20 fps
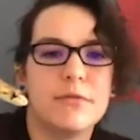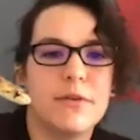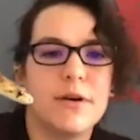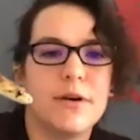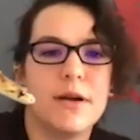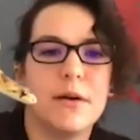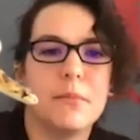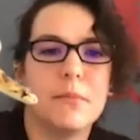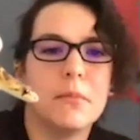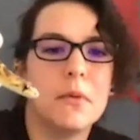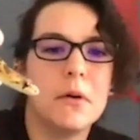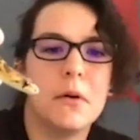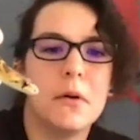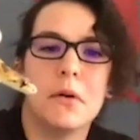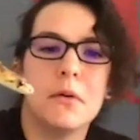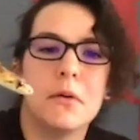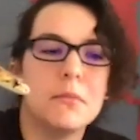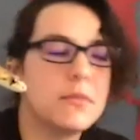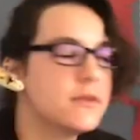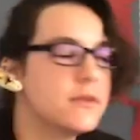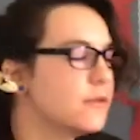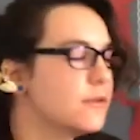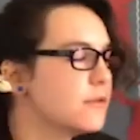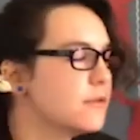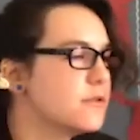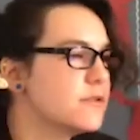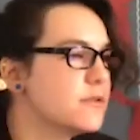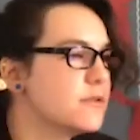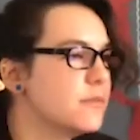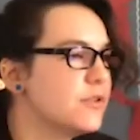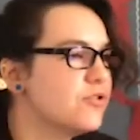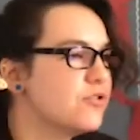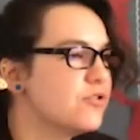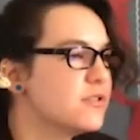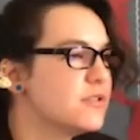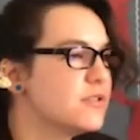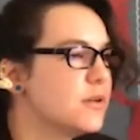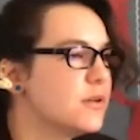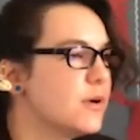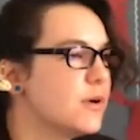for him. But those are some
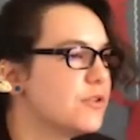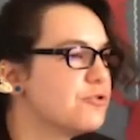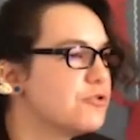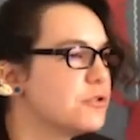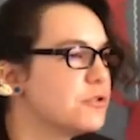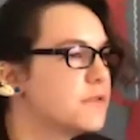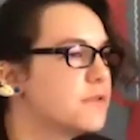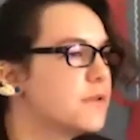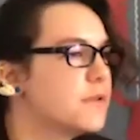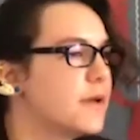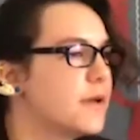interesting questions.